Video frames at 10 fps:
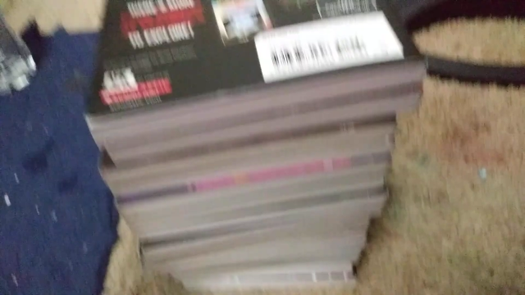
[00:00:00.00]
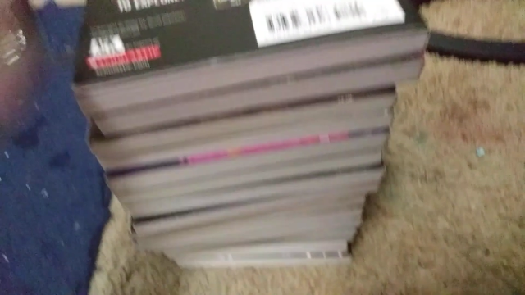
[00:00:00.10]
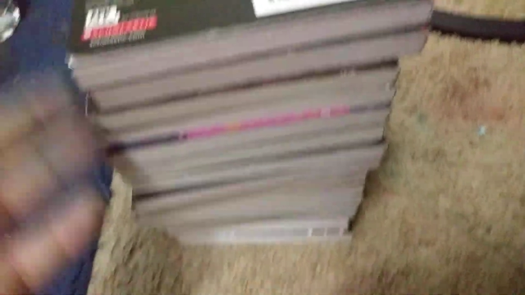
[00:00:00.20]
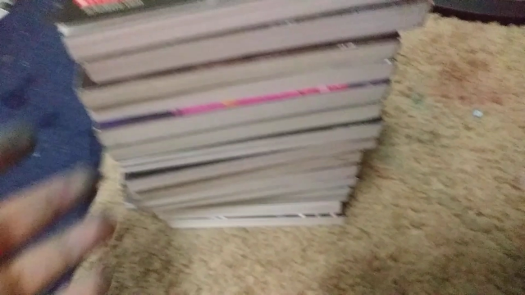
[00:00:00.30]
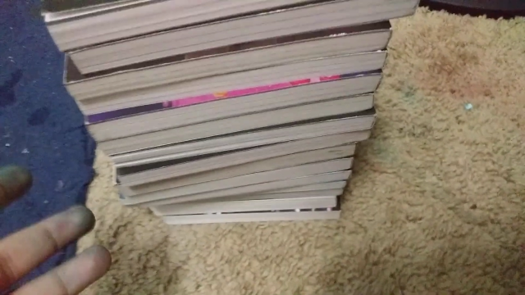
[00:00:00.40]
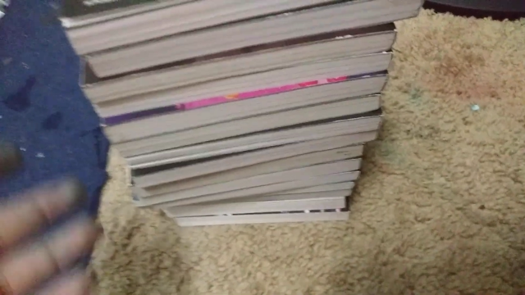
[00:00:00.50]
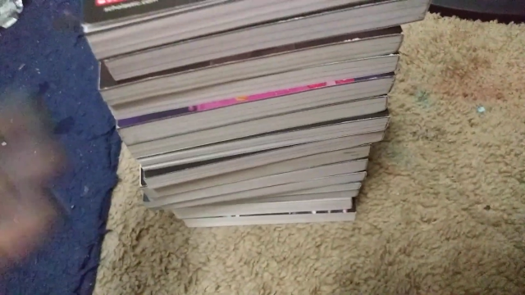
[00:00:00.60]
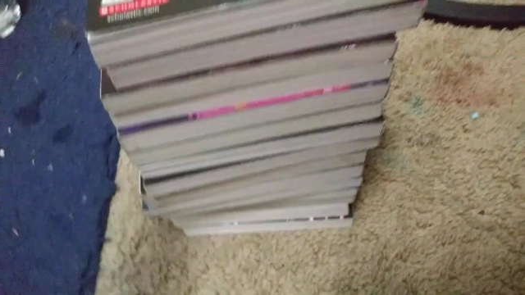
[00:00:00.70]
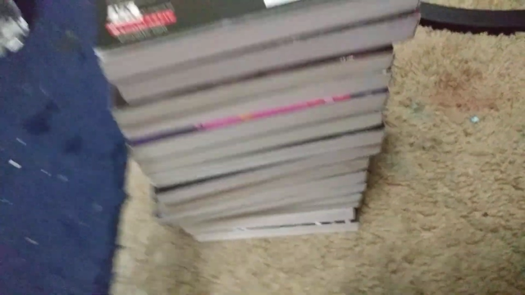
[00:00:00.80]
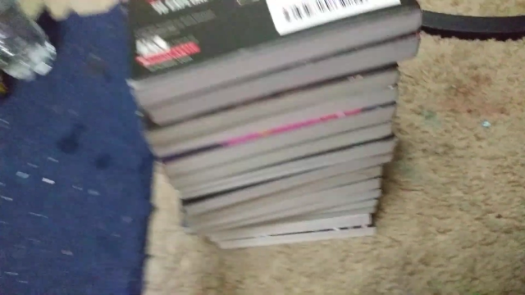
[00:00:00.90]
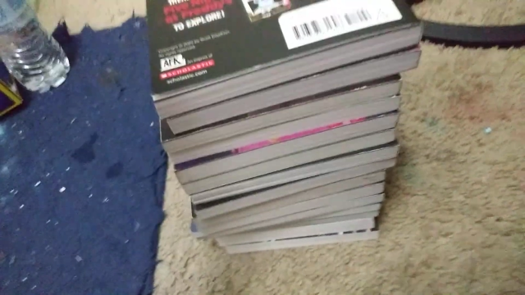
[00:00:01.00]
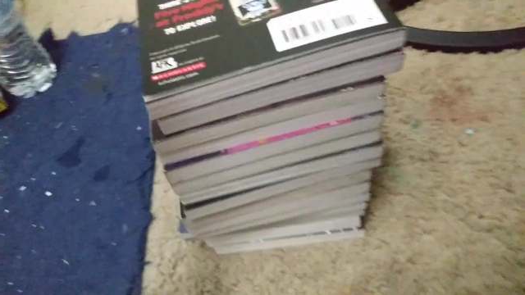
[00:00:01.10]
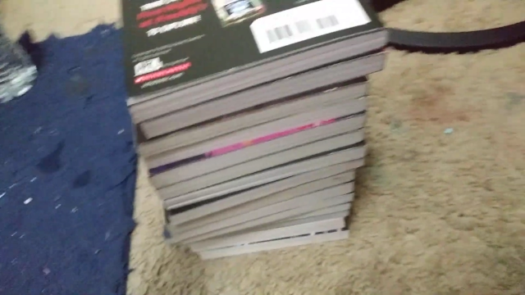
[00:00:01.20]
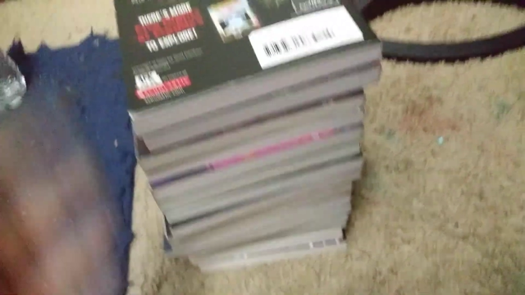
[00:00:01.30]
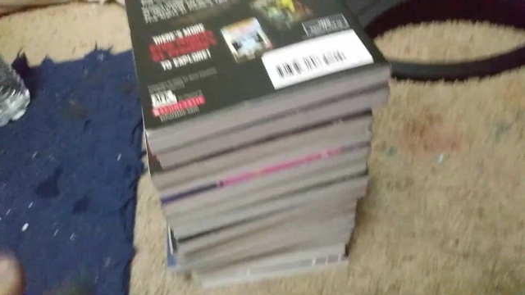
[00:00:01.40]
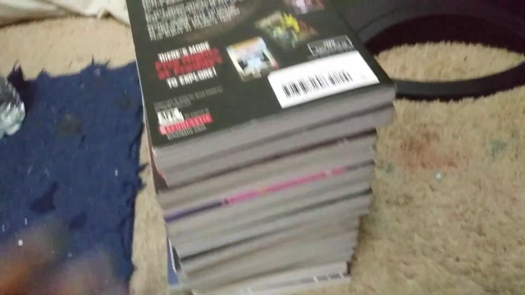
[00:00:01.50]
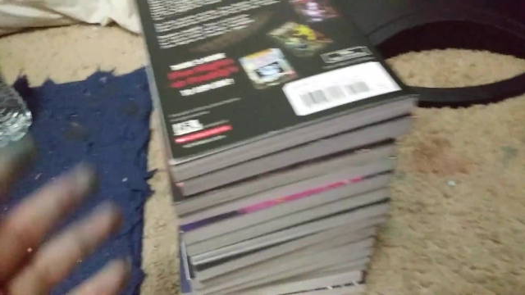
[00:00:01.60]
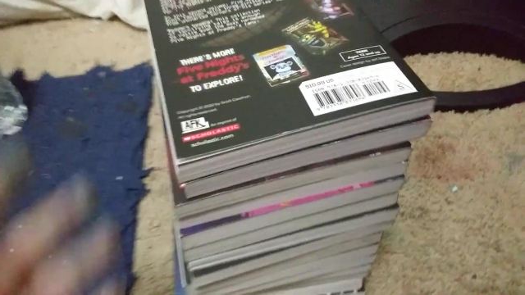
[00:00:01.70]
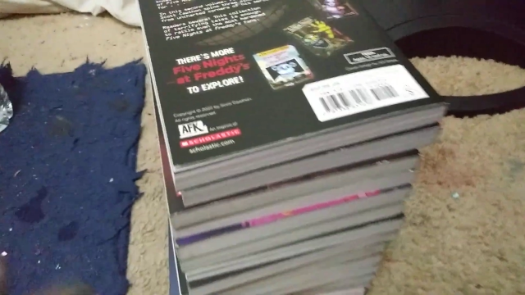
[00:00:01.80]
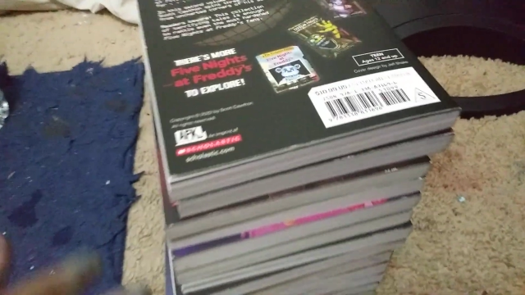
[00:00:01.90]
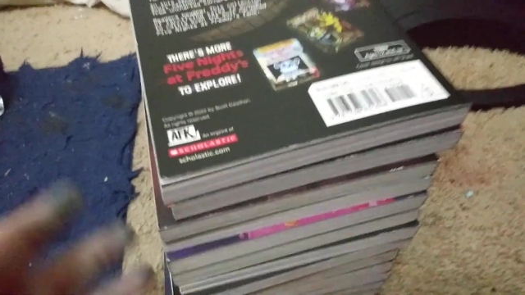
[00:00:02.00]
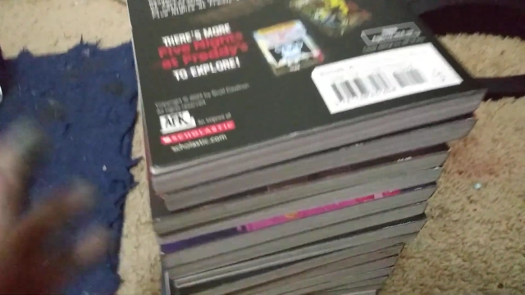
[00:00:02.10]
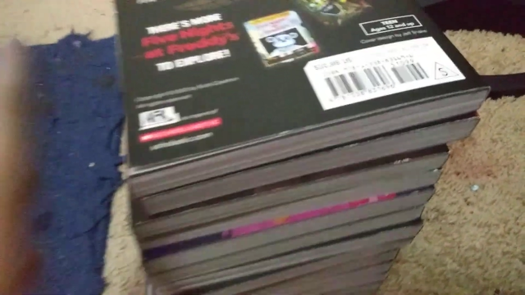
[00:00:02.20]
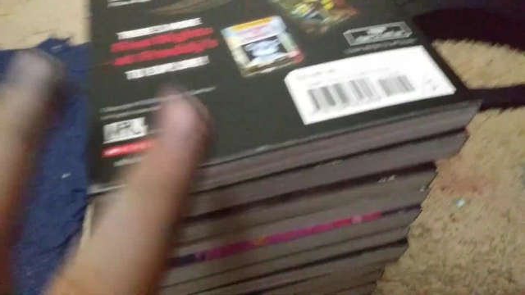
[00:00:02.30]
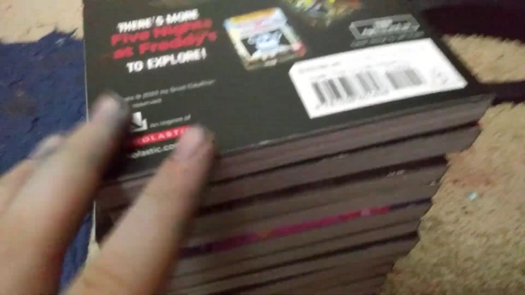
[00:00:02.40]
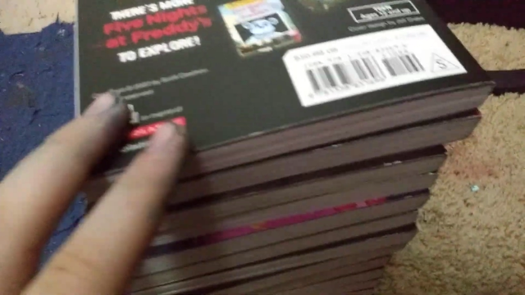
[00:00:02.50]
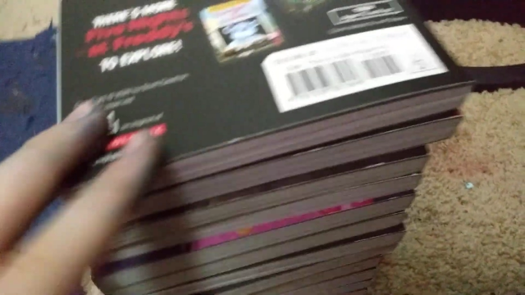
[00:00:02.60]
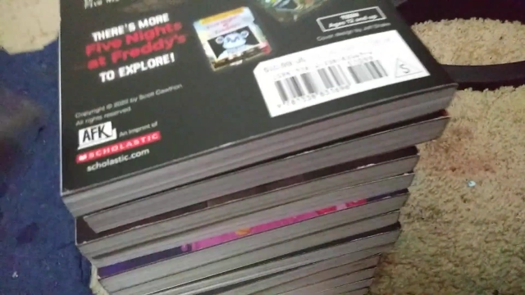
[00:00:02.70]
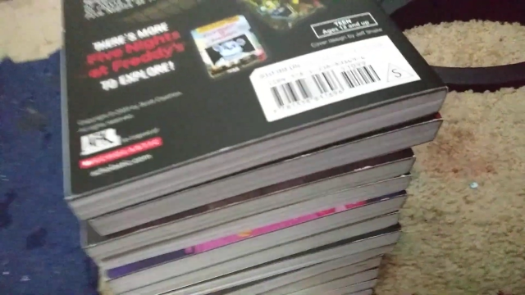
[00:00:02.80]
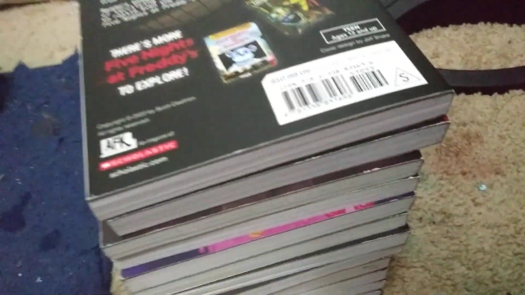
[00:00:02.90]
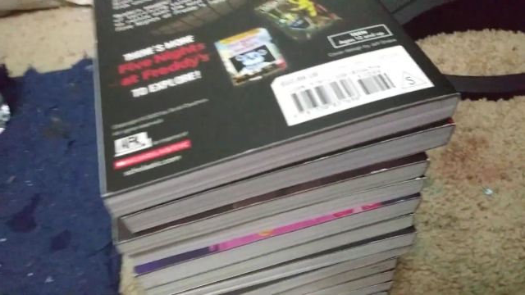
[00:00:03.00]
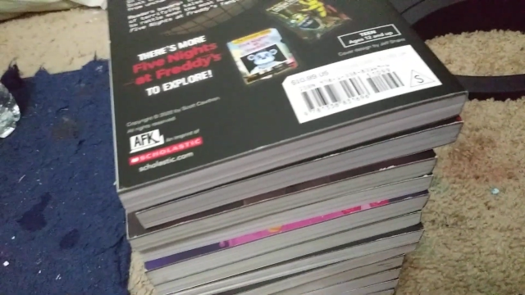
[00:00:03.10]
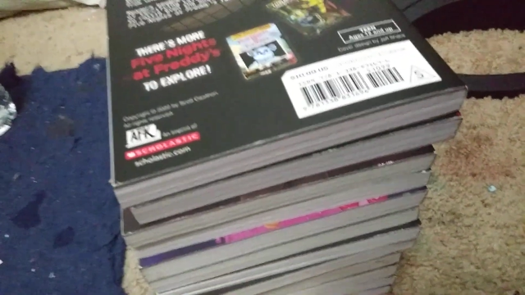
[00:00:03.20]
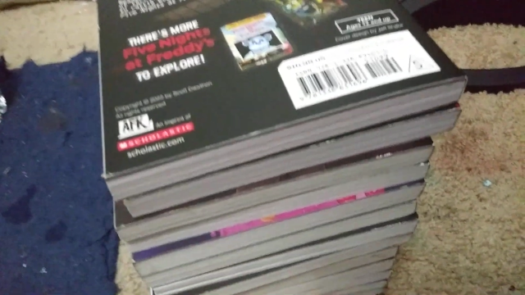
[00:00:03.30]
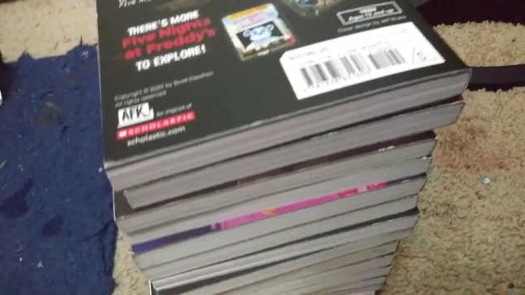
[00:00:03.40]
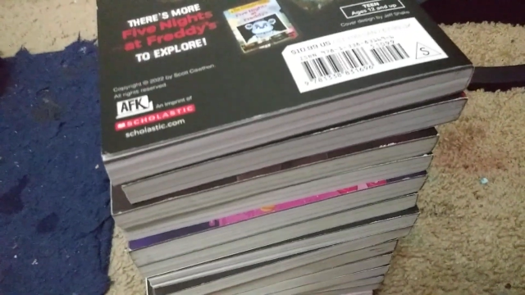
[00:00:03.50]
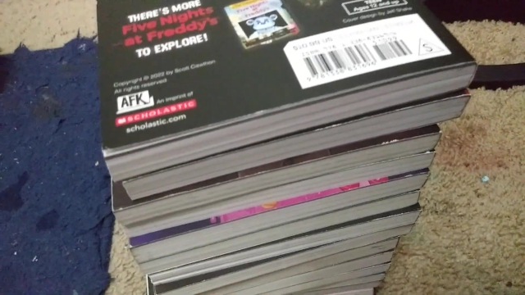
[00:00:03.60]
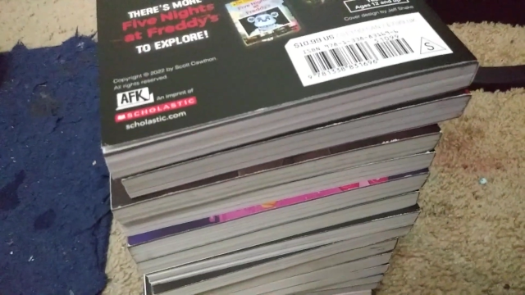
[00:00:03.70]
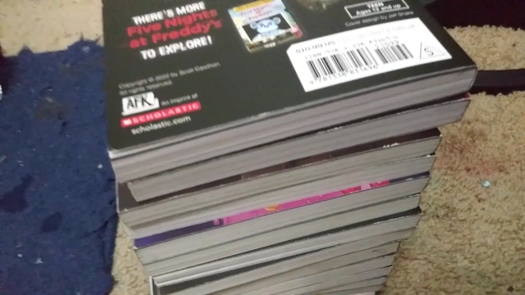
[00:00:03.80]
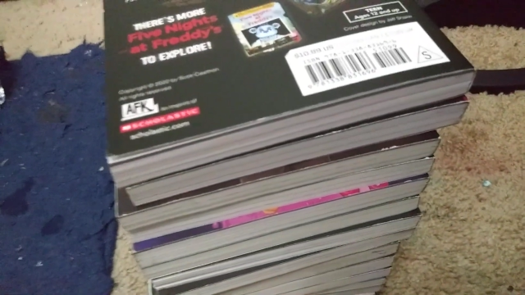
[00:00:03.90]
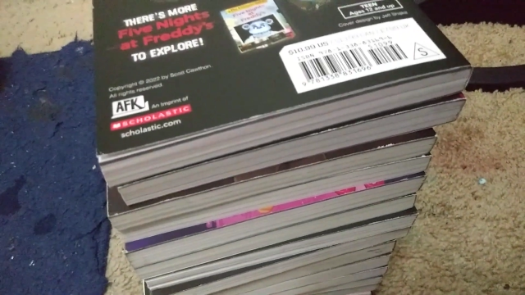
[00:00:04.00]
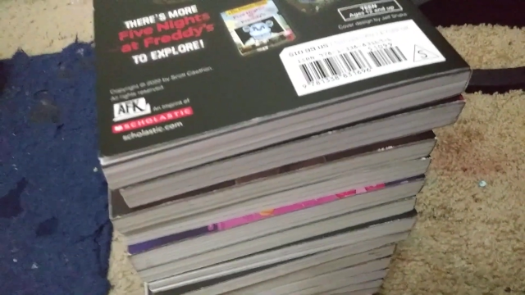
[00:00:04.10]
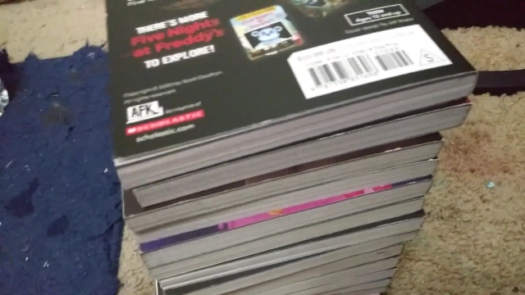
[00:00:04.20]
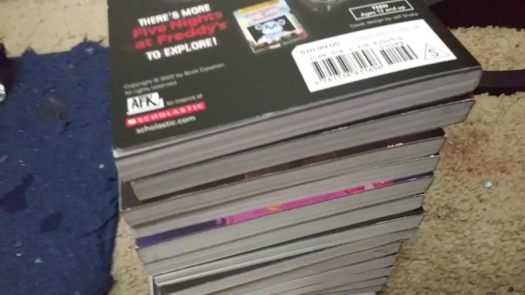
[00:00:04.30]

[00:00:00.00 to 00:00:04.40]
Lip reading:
[unreadable: no face in view]